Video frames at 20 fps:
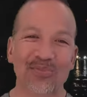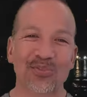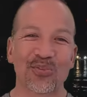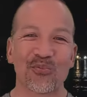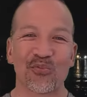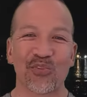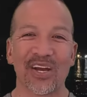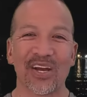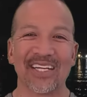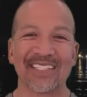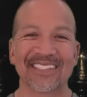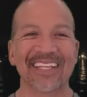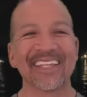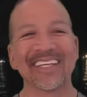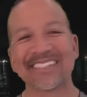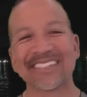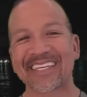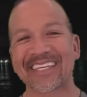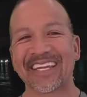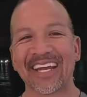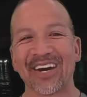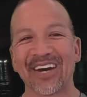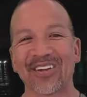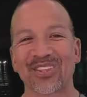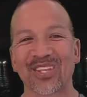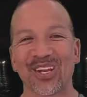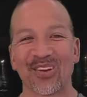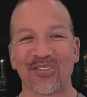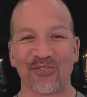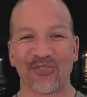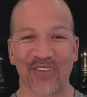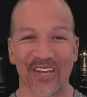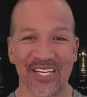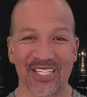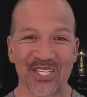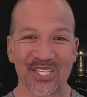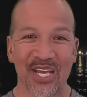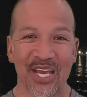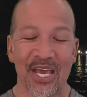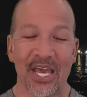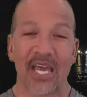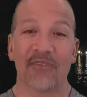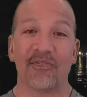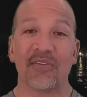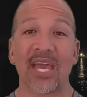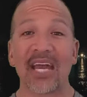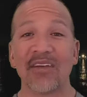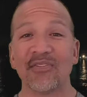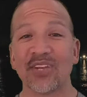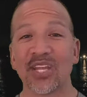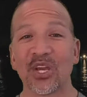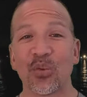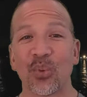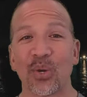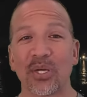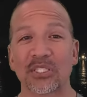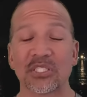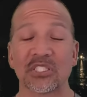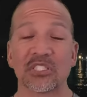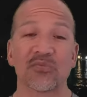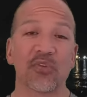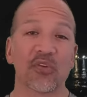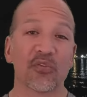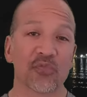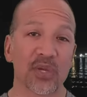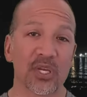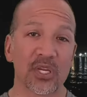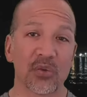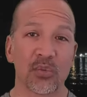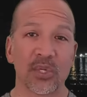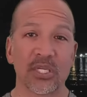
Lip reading: friends, and let's get out there and fish. If you have any questions, feel free to reach